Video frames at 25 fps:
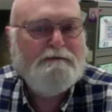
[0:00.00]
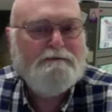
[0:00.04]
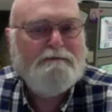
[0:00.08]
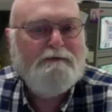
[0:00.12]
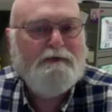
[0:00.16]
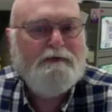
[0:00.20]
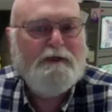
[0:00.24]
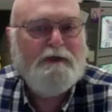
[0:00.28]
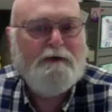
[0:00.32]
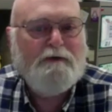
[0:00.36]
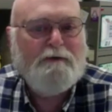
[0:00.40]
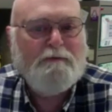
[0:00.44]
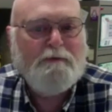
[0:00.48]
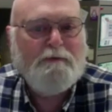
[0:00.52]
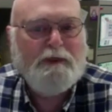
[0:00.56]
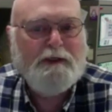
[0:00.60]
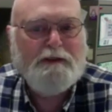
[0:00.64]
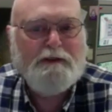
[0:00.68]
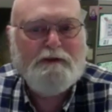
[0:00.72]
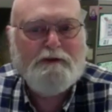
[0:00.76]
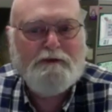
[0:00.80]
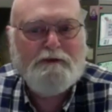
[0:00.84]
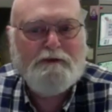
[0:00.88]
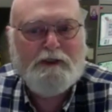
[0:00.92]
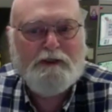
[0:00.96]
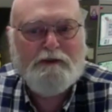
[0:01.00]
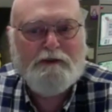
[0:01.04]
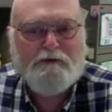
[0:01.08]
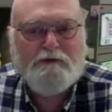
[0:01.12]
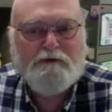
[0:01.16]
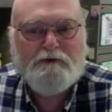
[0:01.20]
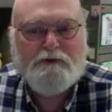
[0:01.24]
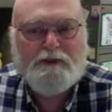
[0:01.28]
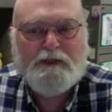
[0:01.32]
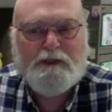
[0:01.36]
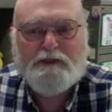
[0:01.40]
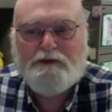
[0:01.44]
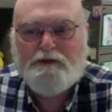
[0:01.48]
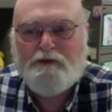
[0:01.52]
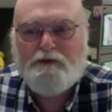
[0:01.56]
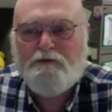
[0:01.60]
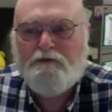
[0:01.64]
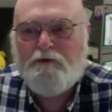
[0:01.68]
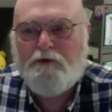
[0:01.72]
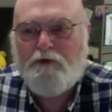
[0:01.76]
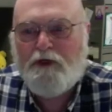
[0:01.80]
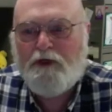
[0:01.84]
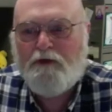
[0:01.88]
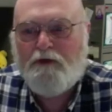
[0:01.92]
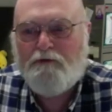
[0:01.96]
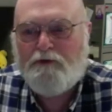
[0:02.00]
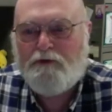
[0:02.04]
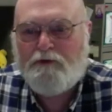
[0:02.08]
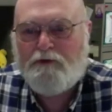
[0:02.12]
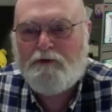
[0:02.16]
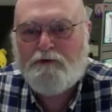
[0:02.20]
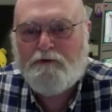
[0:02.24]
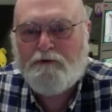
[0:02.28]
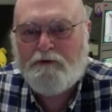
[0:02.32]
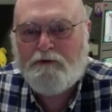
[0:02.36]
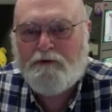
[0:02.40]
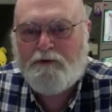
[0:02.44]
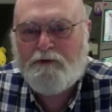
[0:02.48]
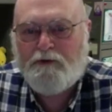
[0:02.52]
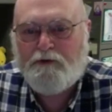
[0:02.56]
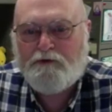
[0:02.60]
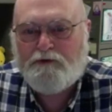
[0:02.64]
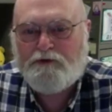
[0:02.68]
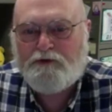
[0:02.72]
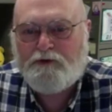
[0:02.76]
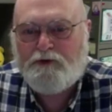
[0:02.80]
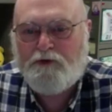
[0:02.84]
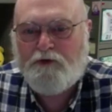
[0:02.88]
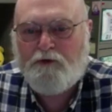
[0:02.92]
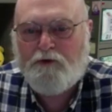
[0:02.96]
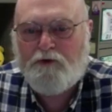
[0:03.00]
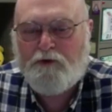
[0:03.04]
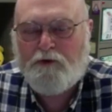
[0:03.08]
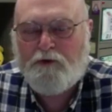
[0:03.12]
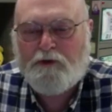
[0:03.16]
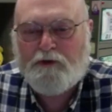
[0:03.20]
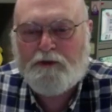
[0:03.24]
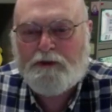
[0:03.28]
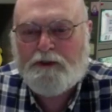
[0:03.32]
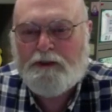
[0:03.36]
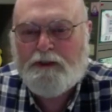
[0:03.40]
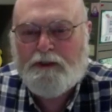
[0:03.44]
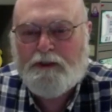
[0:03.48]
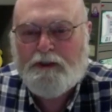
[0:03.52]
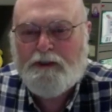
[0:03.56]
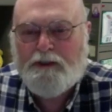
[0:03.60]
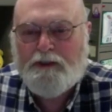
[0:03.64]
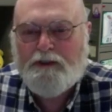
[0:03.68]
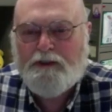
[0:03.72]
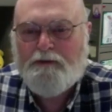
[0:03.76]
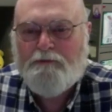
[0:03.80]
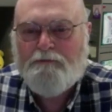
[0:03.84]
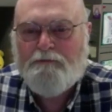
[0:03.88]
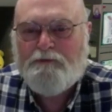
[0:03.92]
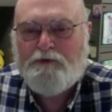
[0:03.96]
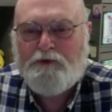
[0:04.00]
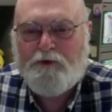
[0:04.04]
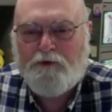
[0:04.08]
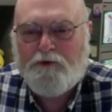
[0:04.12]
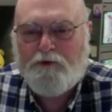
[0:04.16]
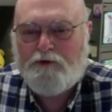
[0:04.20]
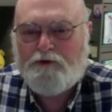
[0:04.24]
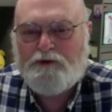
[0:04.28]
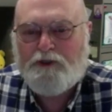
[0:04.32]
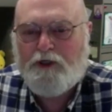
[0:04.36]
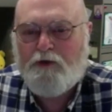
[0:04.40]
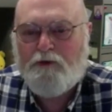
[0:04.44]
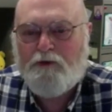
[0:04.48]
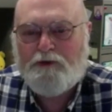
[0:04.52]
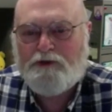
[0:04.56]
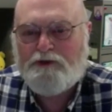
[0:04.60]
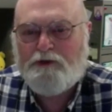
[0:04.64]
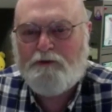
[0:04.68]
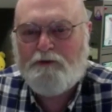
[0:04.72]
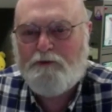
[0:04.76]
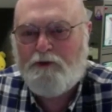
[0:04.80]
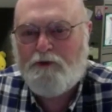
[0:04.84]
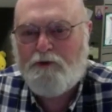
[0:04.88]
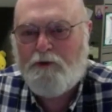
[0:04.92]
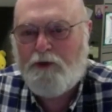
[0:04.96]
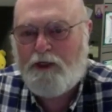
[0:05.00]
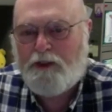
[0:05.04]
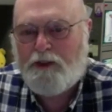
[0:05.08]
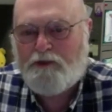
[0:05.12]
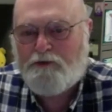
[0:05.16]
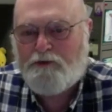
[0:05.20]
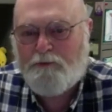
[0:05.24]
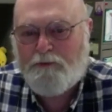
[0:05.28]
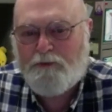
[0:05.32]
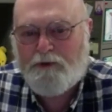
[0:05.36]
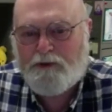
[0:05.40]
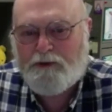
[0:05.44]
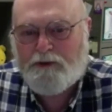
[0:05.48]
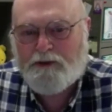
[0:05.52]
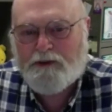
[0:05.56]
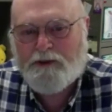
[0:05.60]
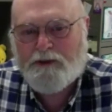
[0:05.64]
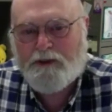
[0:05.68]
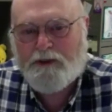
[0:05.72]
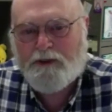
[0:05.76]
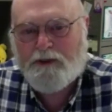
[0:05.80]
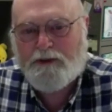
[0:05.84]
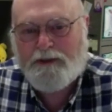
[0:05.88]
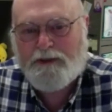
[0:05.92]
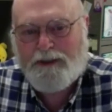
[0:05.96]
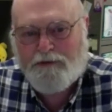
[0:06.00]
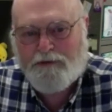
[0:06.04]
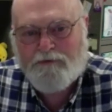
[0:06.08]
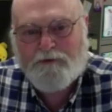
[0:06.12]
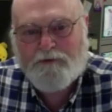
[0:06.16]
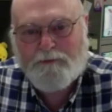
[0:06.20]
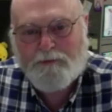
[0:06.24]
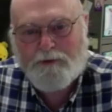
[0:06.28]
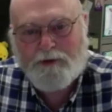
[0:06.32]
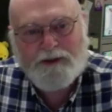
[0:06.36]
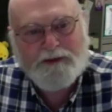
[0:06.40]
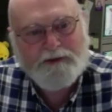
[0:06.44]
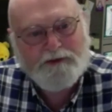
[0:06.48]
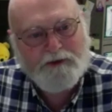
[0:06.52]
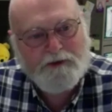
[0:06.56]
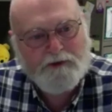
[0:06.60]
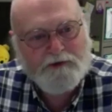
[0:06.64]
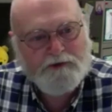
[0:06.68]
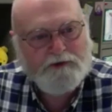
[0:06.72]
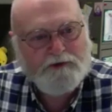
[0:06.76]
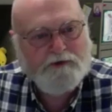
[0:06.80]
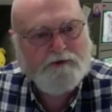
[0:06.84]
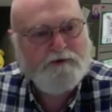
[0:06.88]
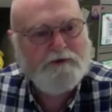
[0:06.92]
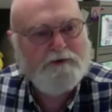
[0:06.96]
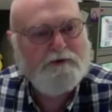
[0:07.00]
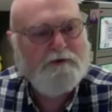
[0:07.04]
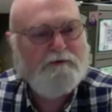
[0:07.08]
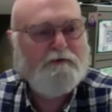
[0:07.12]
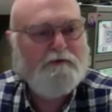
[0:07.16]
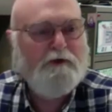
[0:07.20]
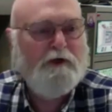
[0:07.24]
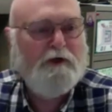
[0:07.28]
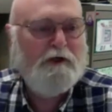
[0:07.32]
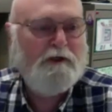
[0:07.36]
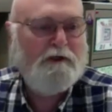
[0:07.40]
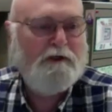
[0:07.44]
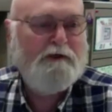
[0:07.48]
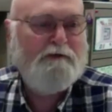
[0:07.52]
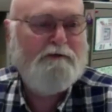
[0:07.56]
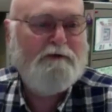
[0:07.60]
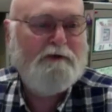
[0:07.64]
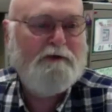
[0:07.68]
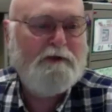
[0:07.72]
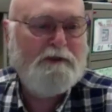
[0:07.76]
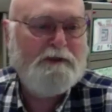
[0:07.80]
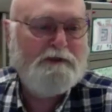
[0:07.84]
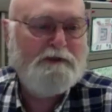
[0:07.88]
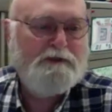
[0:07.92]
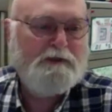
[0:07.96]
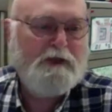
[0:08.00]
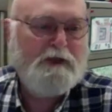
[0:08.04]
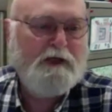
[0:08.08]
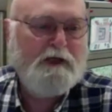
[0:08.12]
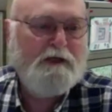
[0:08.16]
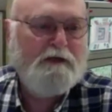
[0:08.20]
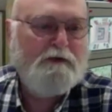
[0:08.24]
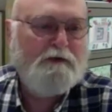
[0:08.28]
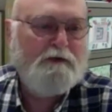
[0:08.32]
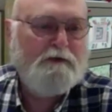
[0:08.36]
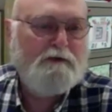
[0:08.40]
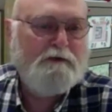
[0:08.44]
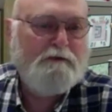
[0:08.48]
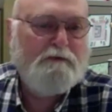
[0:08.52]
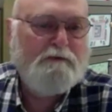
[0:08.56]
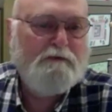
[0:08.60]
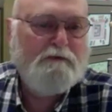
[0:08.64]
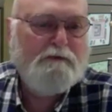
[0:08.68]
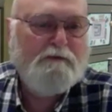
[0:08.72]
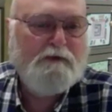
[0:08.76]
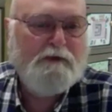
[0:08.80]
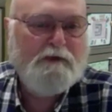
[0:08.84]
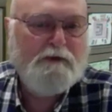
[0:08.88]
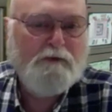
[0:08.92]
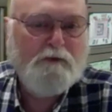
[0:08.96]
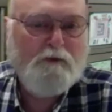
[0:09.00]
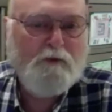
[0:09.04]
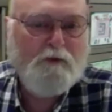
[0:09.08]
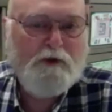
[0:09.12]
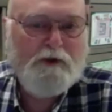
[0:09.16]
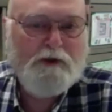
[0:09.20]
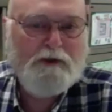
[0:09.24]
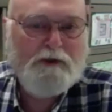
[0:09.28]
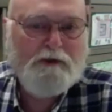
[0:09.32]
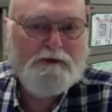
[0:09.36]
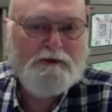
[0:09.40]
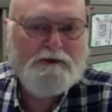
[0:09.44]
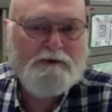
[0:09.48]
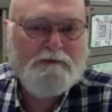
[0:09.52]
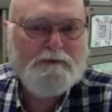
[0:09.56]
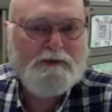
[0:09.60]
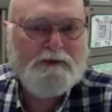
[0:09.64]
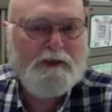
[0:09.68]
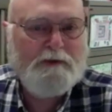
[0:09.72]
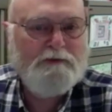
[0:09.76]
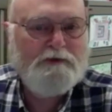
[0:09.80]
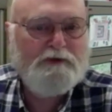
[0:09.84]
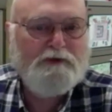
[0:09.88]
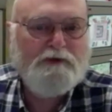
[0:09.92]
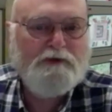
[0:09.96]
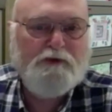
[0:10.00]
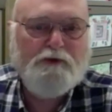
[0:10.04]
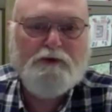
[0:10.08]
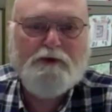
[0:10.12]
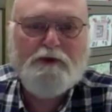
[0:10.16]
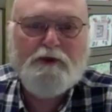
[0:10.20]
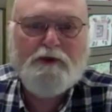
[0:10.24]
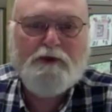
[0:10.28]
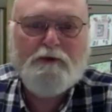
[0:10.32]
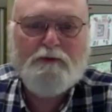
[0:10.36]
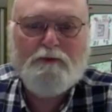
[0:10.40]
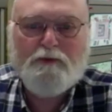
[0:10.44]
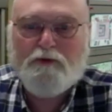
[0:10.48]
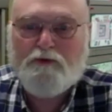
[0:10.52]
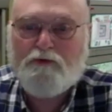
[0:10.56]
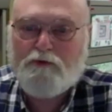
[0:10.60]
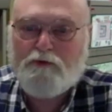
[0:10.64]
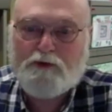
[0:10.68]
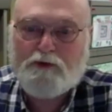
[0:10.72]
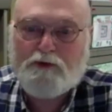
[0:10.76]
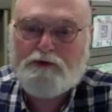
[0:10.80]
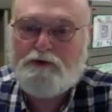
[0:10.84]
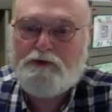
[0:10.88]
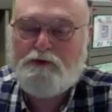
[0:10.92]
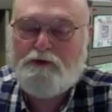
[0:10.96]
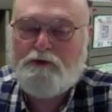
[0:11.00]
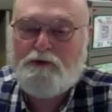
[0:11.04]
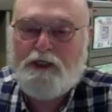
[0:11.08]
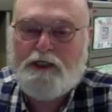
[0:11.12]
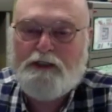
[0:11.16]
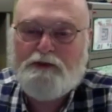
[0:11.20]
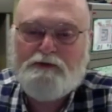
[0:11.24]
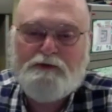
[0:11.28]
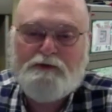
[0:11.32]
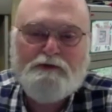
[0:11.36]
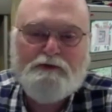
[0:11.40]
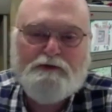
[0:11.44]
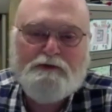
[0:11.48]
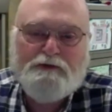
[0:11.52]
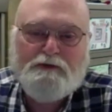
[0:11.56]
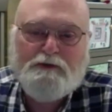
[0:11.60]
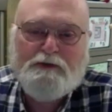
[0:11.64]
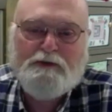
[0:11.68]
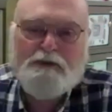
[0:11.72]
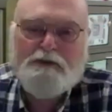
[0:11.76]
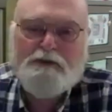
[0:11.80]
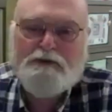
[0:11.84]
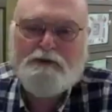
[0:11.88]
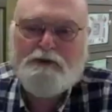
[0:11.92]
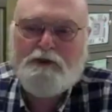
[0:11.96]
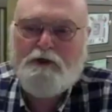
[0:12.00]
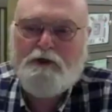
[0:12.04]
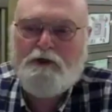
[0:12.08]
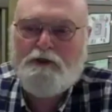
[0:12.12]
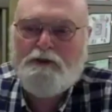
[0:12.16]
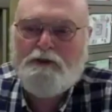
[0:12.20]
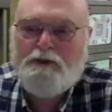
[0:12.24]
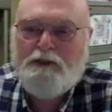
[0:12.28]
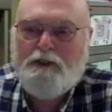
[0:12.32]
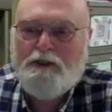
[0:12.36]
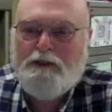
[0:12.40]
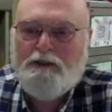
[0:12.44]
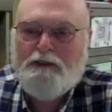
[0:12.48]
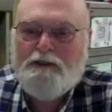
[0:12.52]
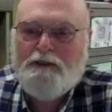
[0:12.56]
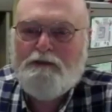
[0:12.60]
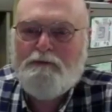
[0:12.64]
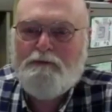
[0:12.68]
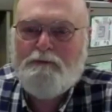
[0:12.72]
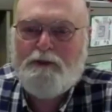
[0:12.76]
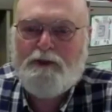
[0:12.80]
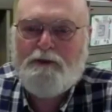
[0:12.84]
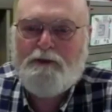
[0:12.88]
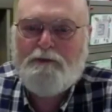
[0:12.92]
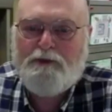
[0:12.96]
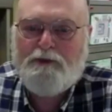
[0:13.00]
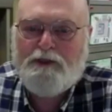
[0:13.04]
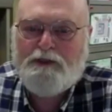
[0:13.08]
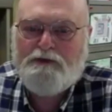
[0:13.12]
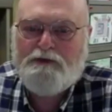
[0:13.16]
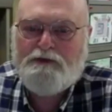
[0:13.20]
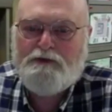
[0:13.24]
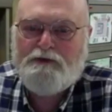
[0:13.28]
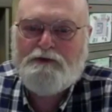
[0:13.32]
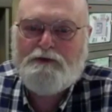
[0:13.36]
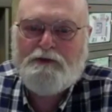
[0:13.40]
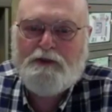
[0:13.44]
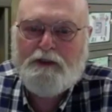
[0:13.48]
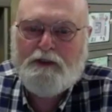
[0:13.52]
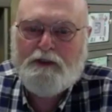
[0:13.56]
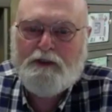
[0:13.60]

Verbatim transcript: they don't make you take their test if you have the their score. So there's always some nuance, but uh, every place our students have gone, they've at least gotten the one, sometimes two-year provisional license that is called in many places,